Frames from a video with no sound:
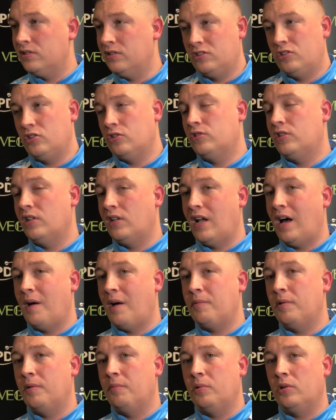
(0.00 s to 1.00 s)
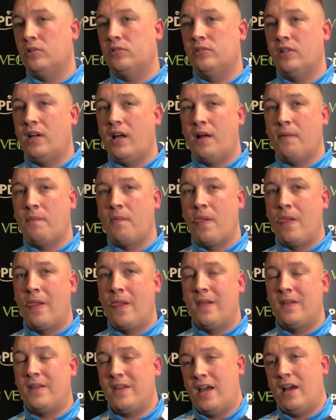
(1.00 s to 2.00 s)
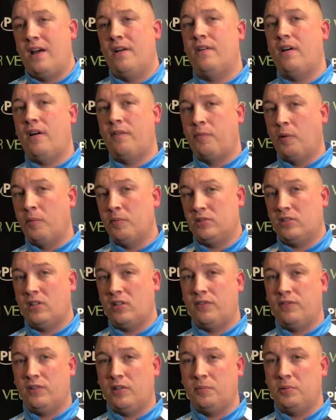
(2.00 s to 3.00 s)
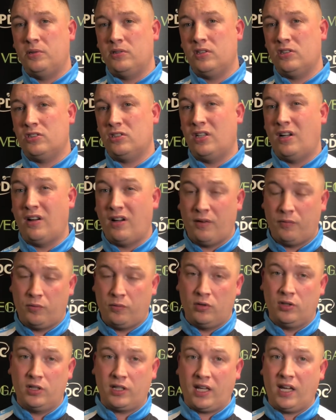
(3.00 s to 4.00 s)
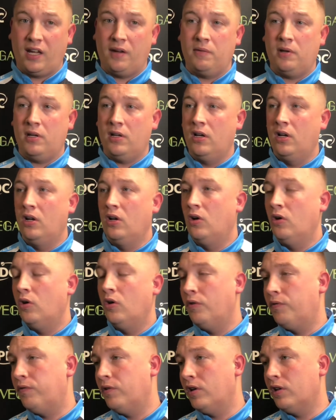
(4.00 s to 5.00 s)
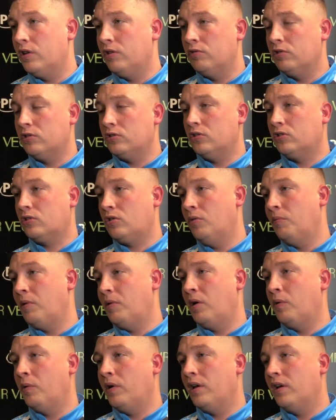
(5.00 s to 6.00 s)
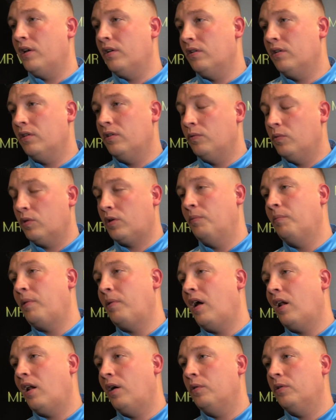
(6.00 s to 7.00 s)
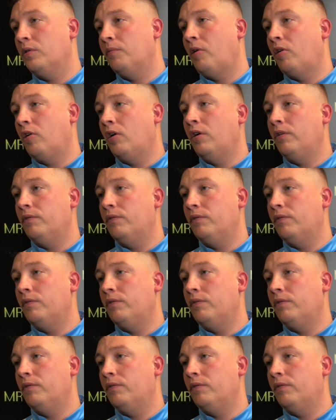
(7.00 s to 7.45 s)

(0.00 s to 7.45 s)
It just didn't happen. But yeah, I've put myself in a position. I've won the game, and hopefully the results go my way, and we can battle out tomorrow.